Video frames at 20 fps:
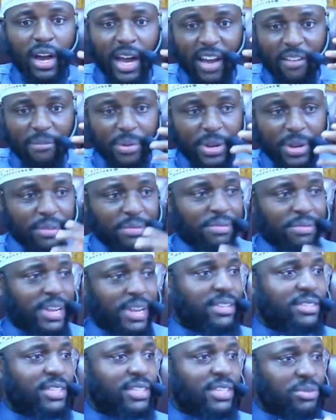have been
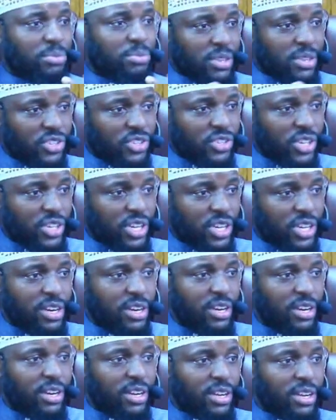afflicted with jinn,
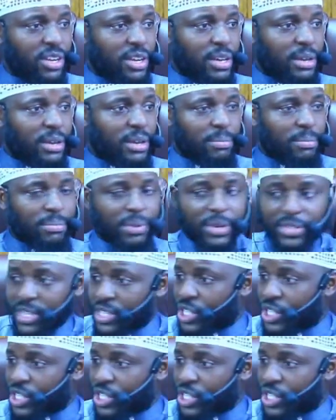possession,